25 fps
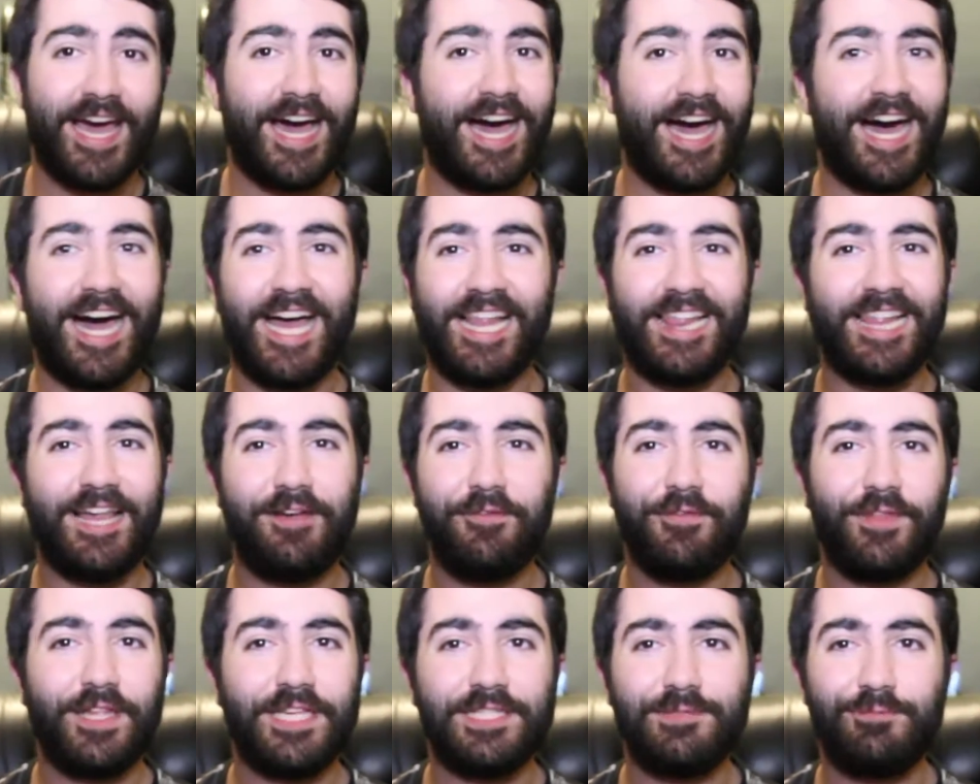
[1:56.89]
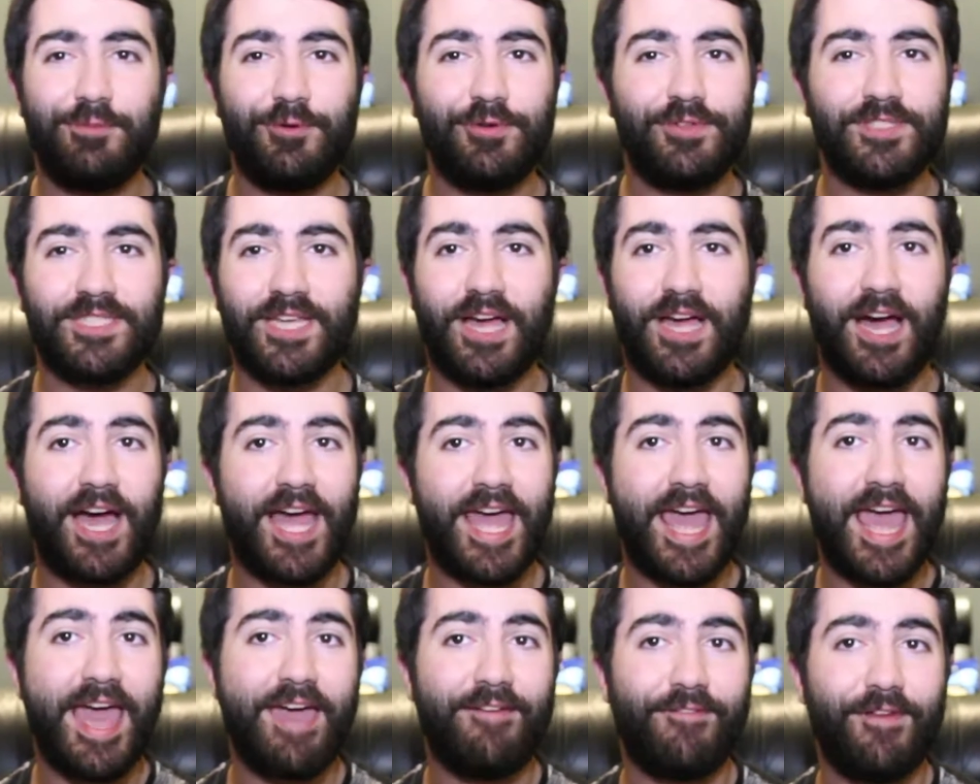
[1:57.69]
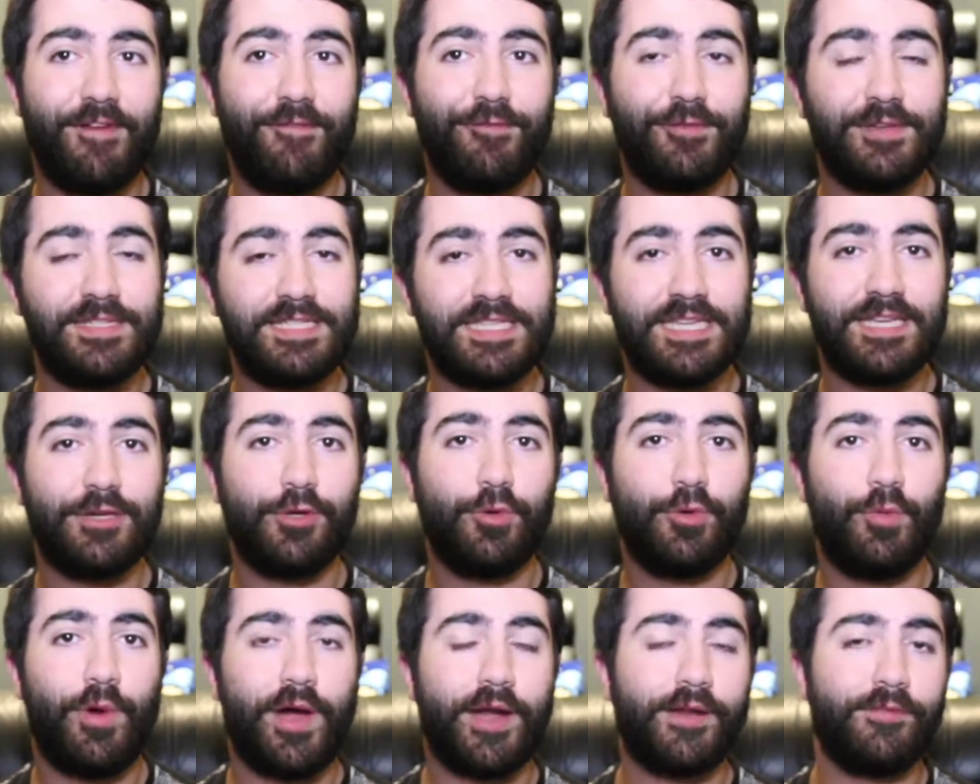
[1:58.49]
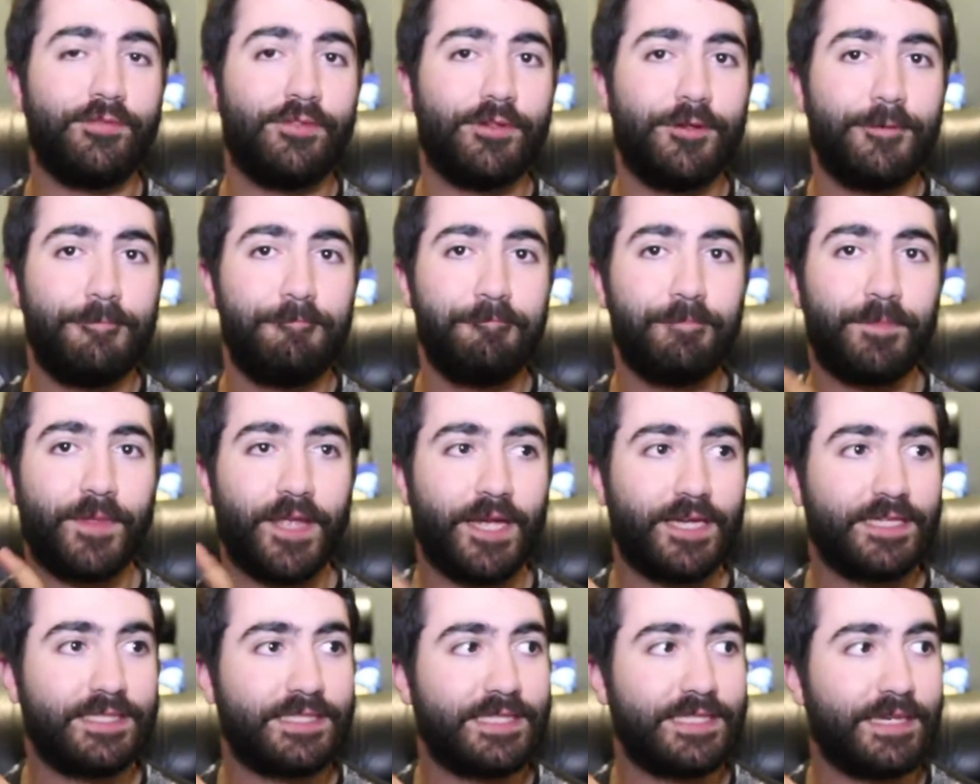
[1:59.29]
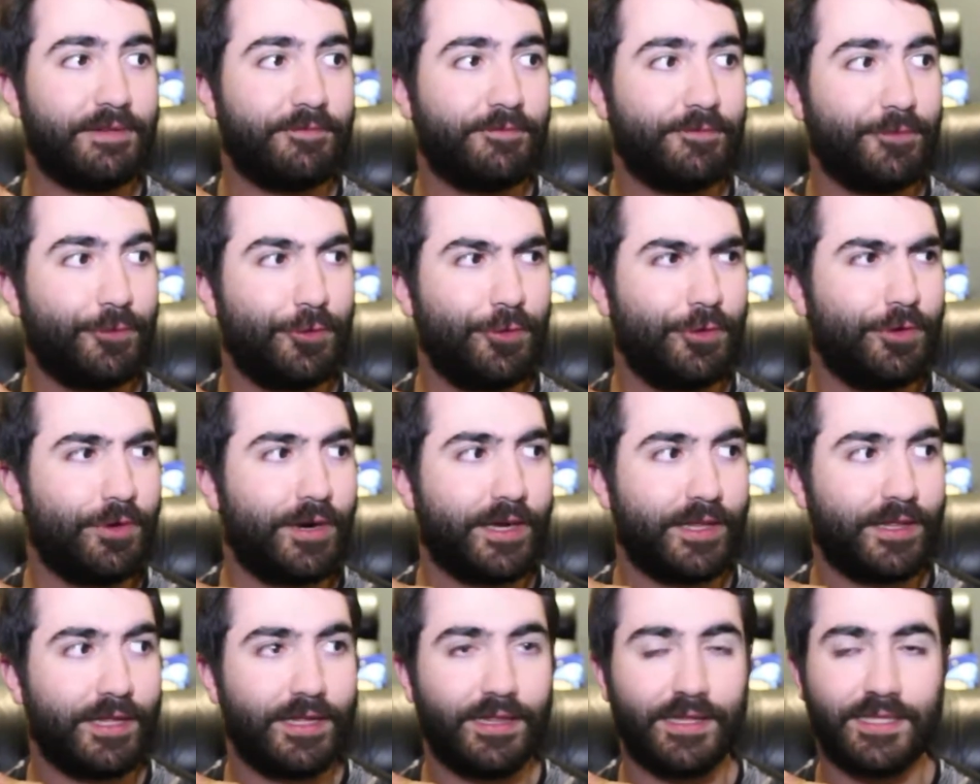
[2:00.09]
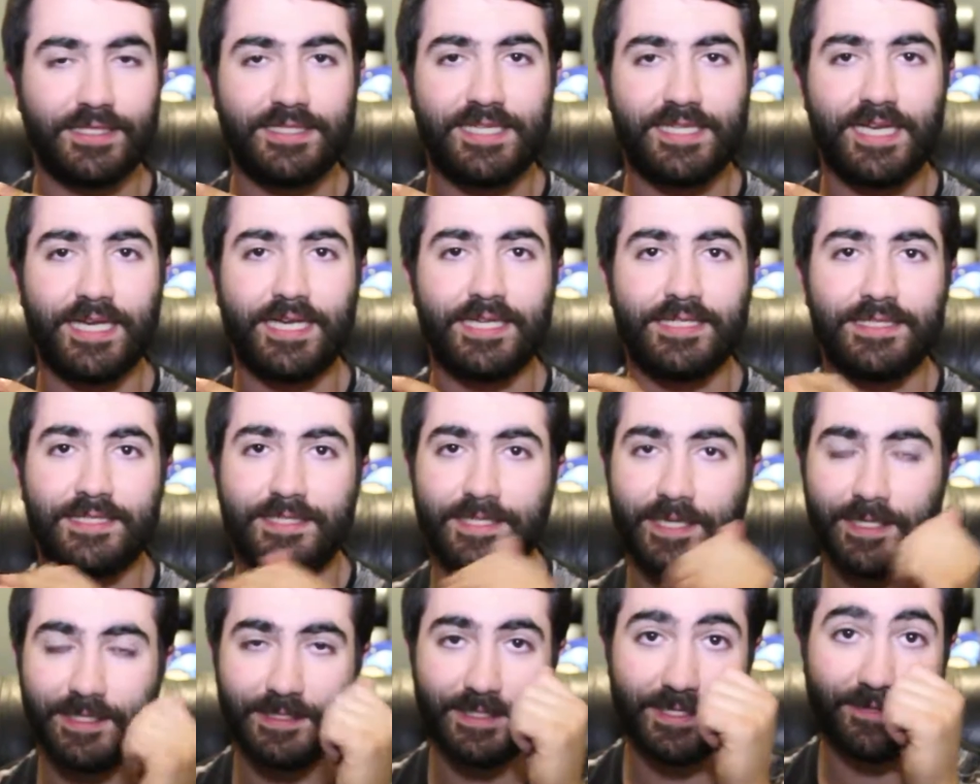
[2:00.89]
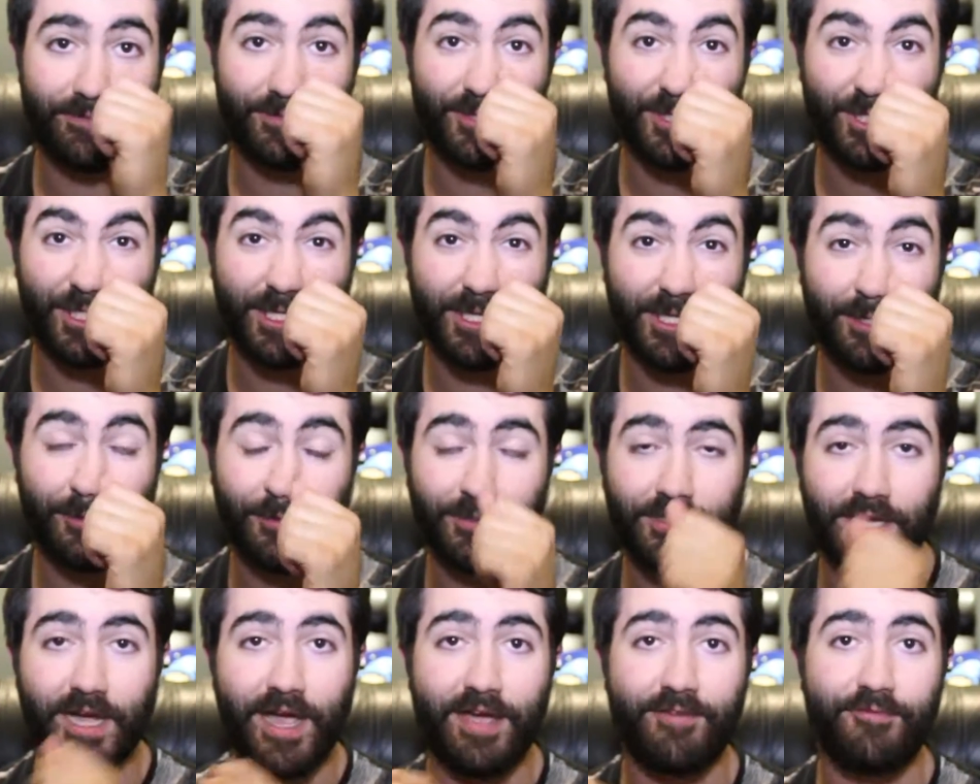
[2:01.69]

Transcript: I love these books. I have every single one of them except for, I think, the second season of S.H.I.E.L.D. I